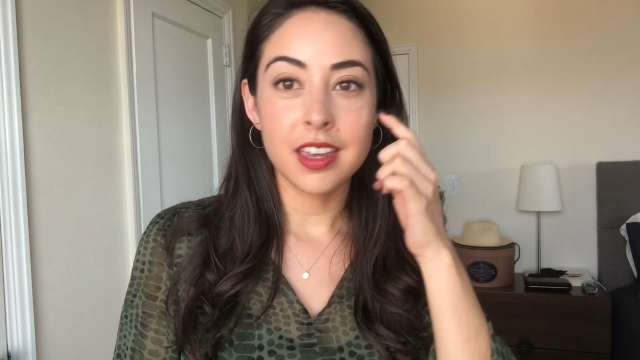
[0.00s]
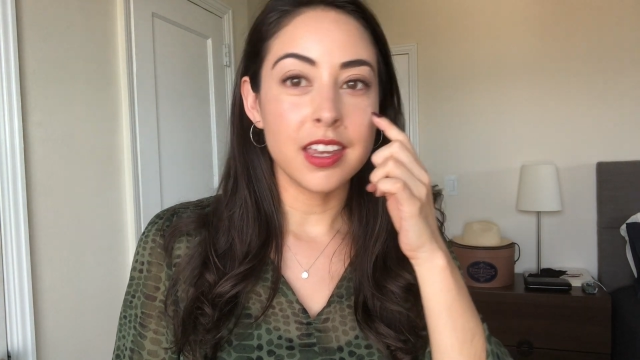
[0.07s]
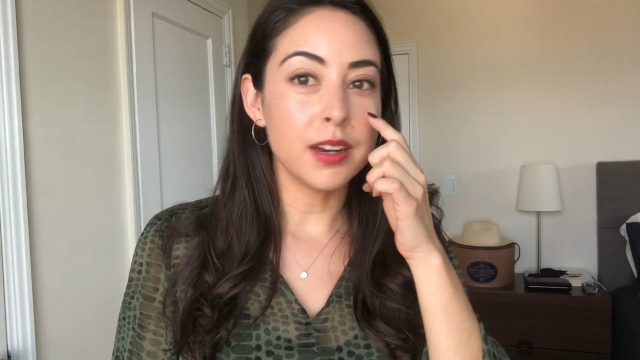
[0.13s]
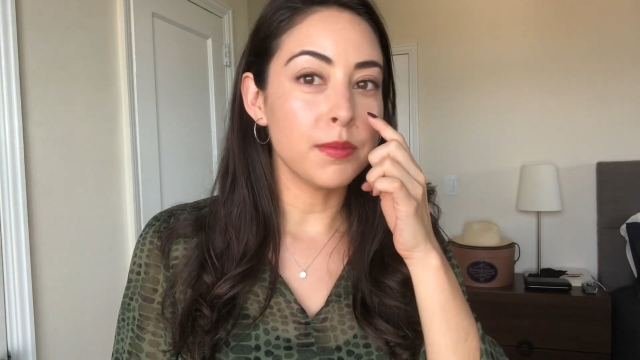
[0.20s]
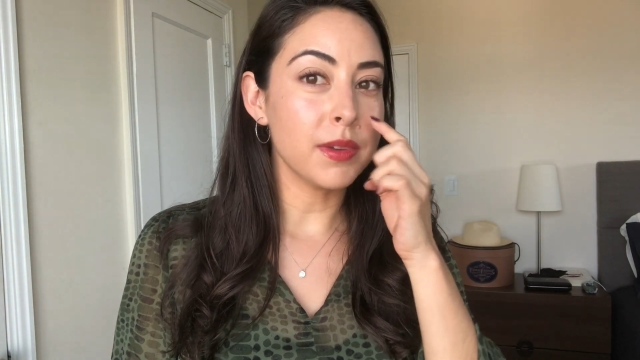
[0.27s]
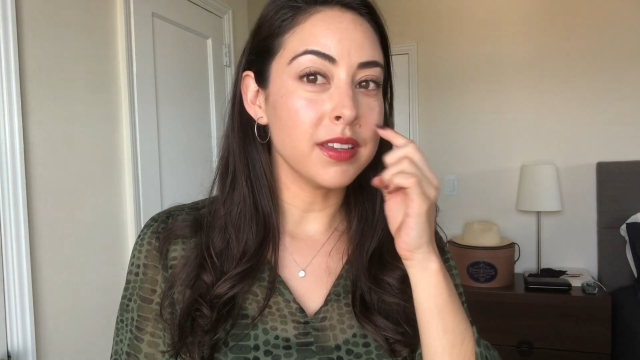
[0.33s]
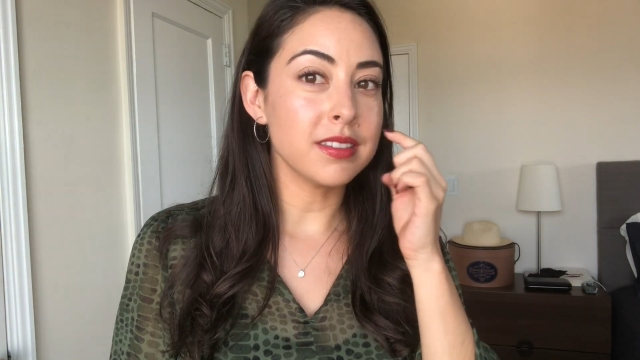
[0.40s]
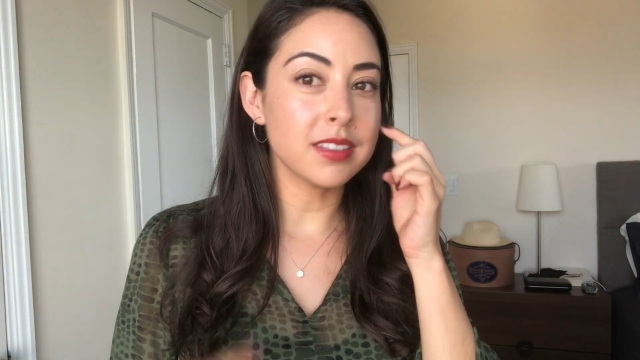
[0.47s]

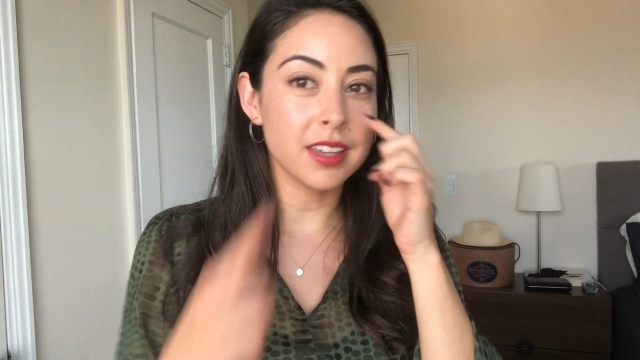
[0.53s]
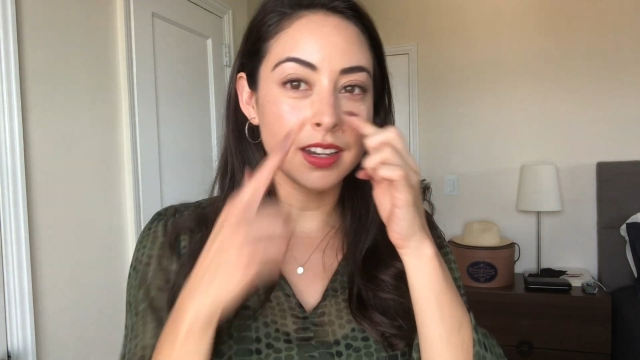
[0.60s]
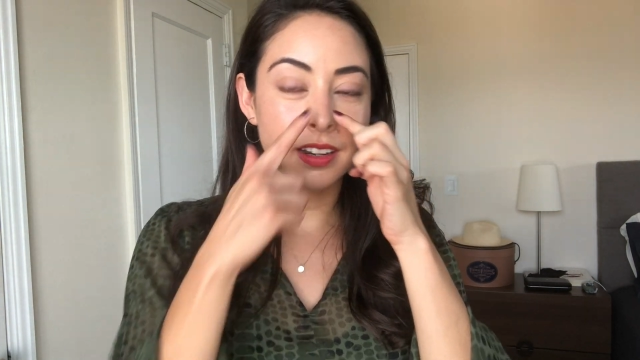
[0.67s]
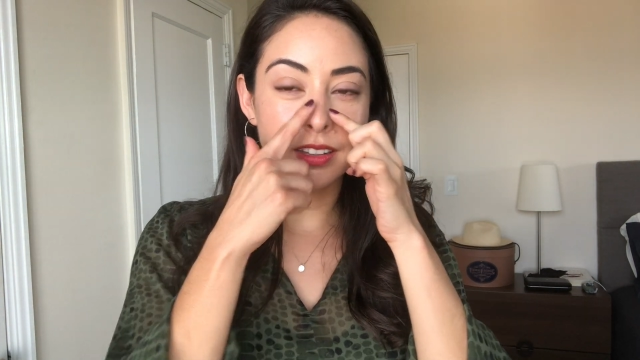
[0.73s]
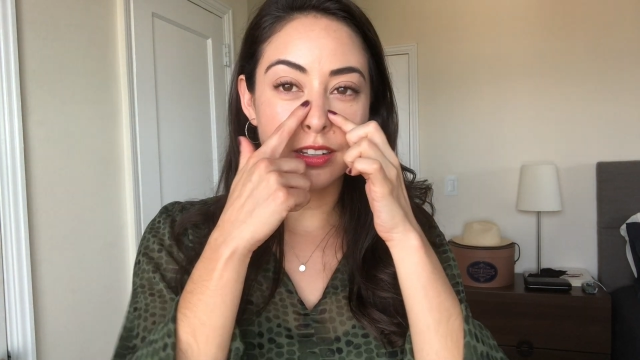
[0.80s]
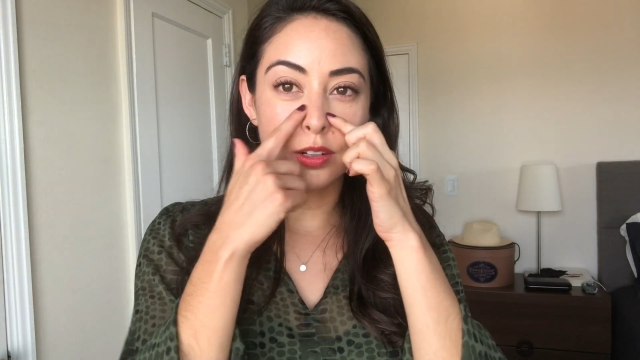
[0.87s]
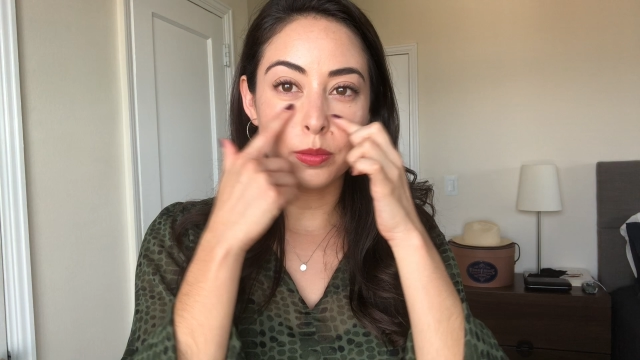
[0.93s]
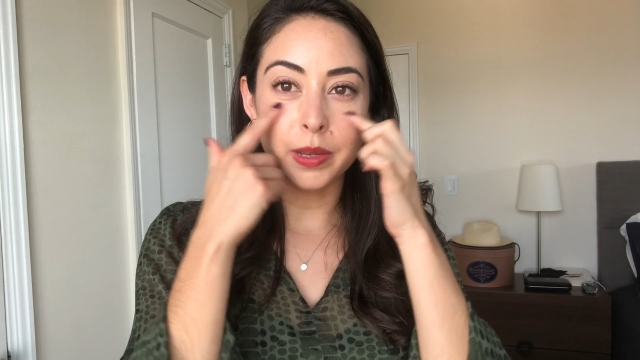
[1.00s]
in my skin
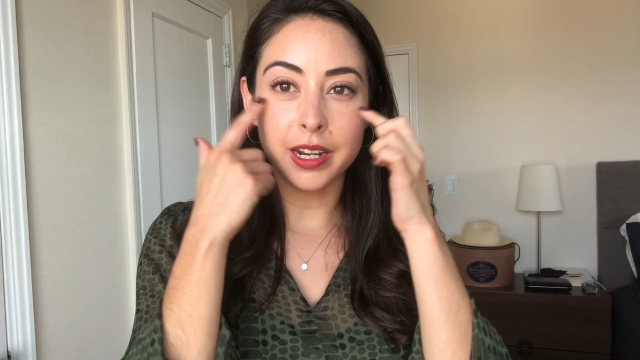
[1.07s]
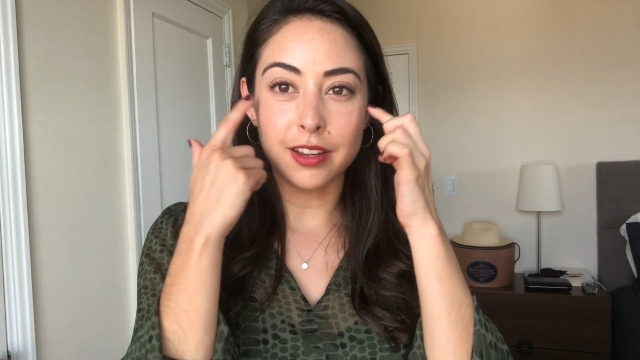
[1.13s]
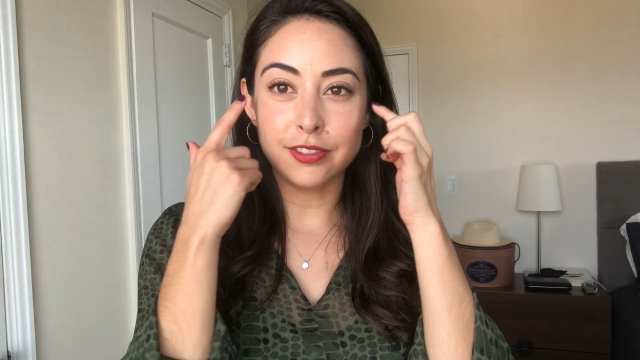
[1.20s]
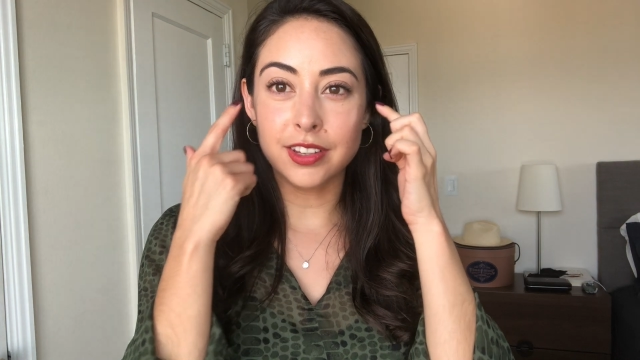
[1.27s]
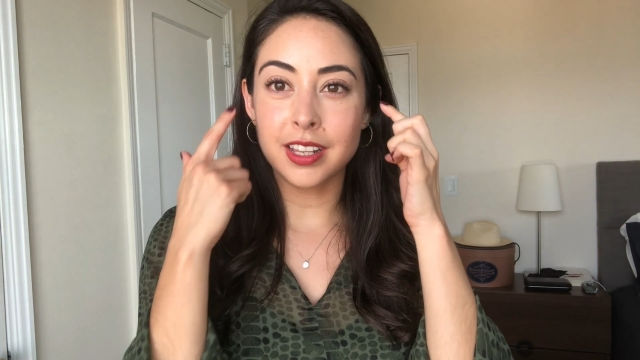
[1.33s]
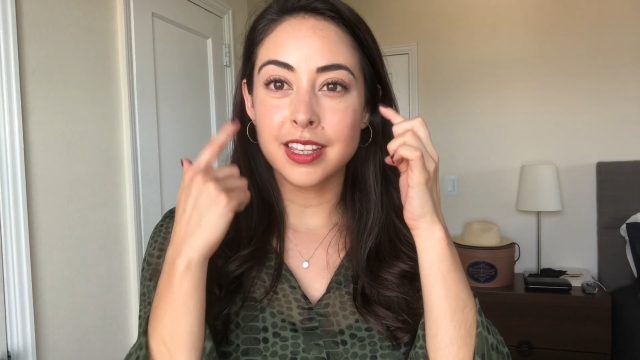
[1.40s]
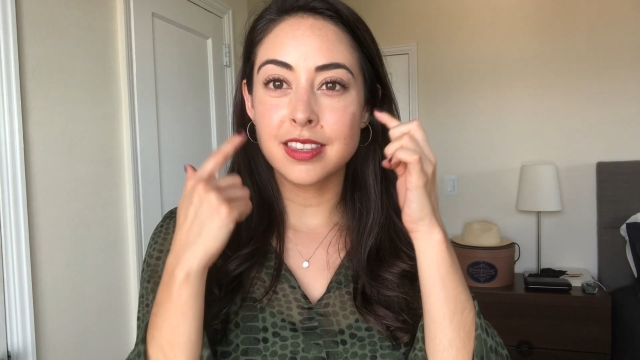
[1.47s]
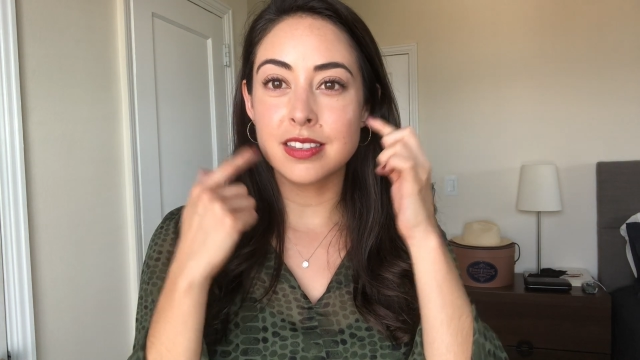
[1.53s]
a little bit. I
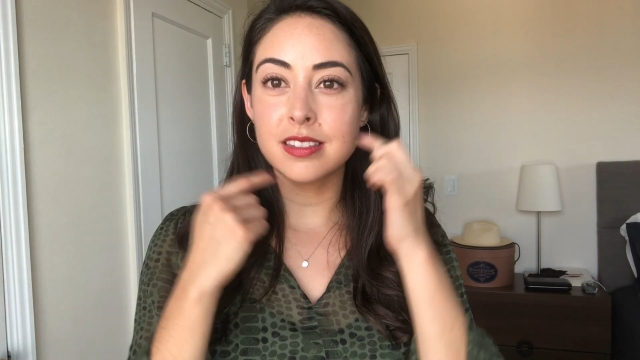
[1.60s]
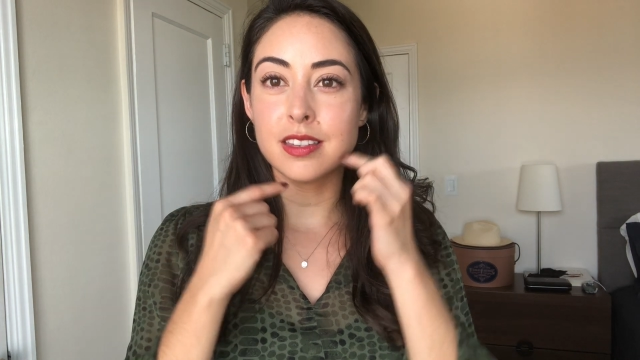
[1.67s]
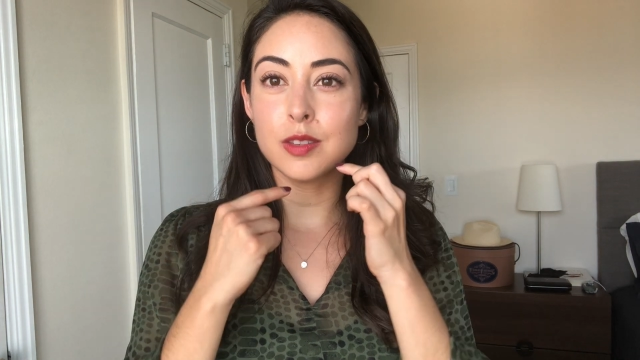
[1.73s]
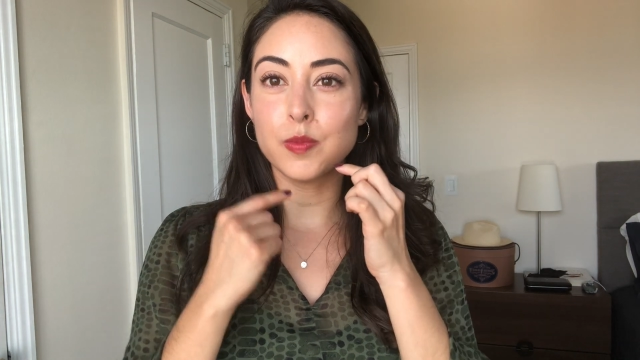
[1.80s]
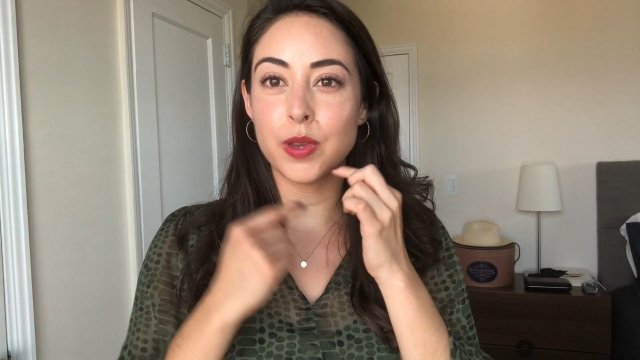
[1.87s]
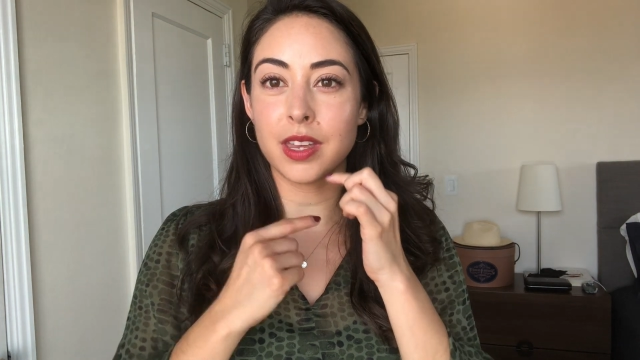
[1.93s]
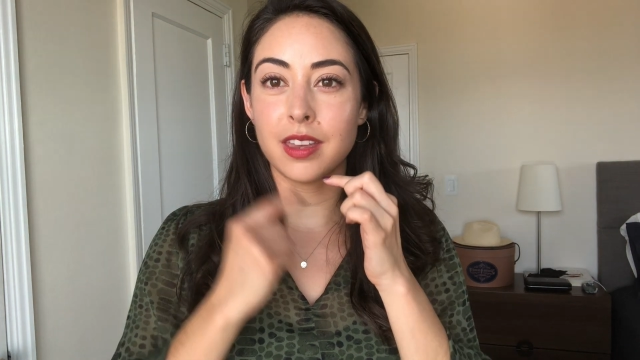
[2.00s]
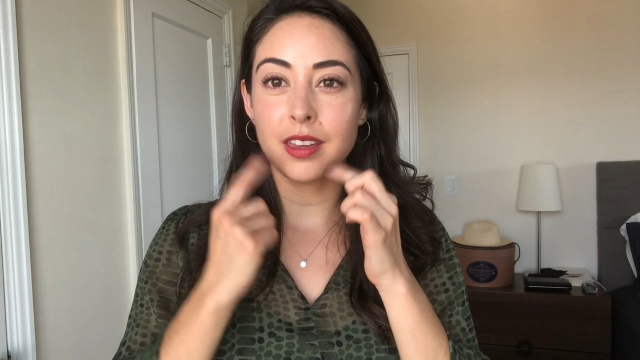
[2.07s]
feel like this is
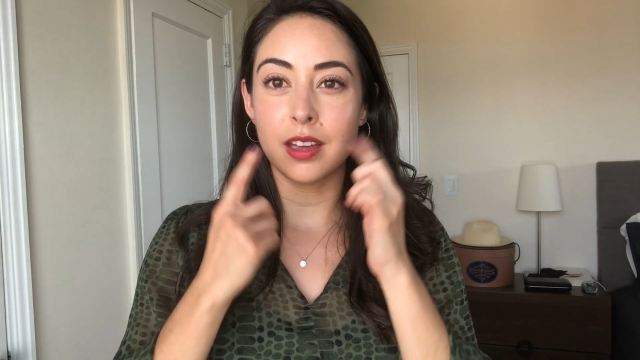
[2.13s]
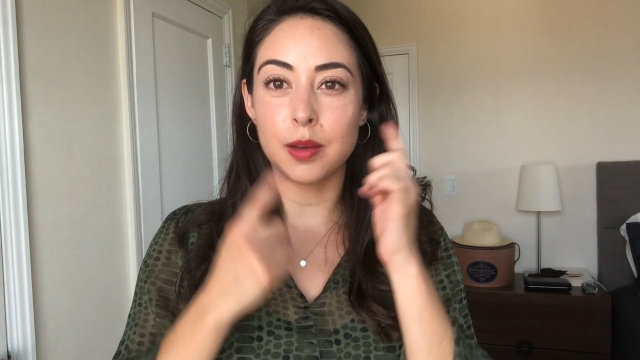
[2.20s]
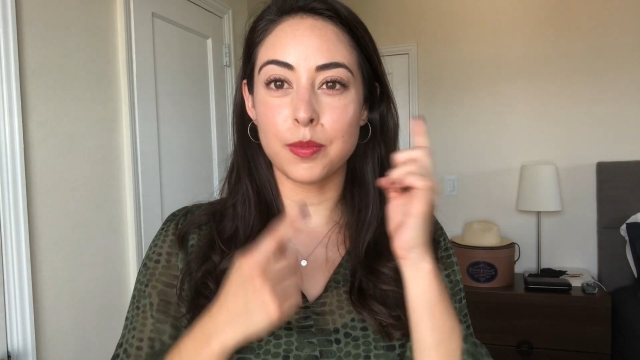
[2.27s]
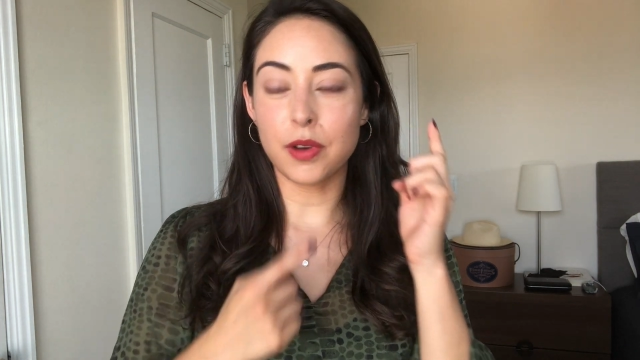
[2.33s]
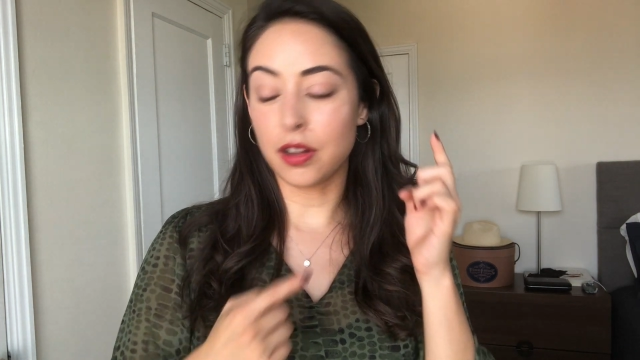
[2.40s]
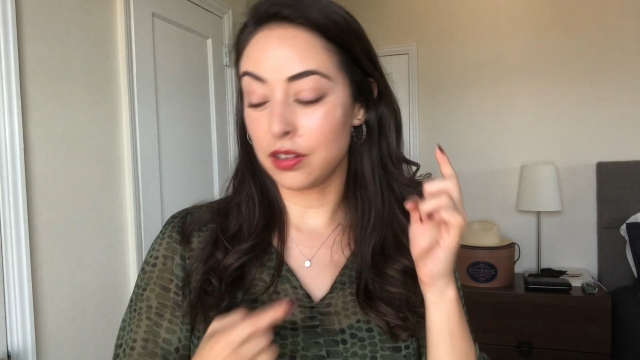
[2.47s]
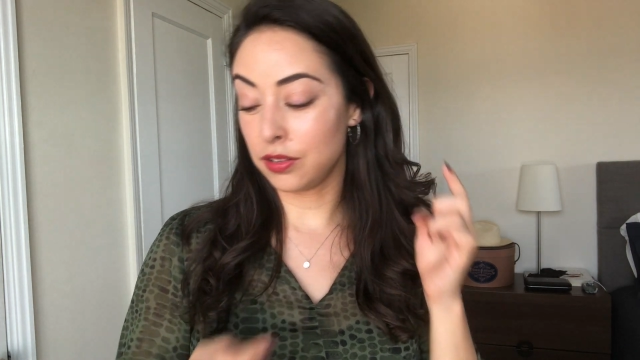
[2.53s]
picking up